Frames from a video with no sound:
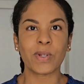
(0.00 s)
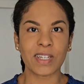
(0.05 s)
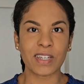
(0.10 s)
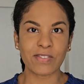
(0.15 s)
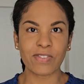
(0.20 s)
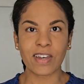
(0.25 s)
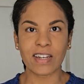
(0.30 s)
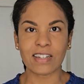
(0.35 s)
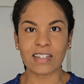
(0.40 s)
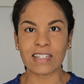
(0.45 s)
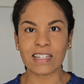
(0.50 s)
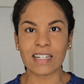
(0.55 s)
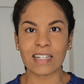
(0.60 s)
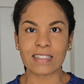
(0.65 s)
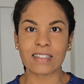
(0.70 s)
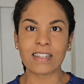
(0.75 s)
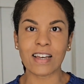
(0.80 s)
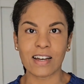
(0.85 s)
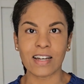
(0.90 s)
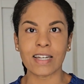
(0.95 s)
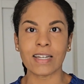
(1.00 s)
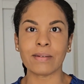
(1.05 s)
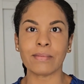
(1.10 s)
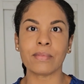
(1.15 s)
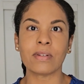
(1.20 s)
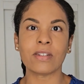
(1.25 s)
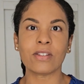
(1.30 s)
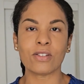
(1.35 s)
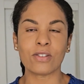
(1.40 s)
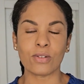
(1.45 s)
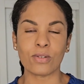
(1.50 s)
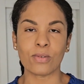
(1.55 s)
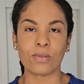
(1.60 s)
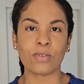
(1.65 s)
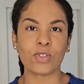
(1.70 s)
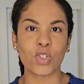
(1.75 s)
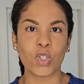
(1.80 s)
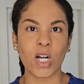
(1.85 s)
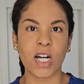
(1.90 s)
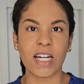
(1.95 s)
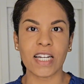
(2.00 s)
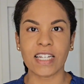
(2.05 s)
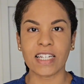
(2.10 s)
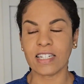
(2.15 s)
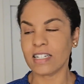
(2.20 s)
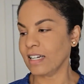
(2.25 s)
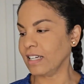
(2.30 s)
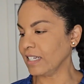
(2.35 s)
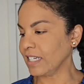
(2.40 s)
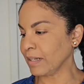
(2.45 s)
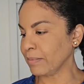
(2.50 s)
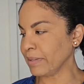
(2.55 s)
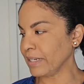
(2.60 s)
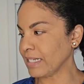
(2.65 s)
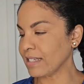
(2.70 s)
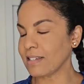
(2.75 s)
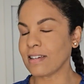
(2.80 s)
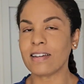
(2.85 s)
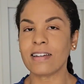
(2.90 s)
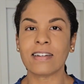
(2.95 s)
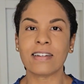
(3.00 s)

to give that a little time to dry a little bit,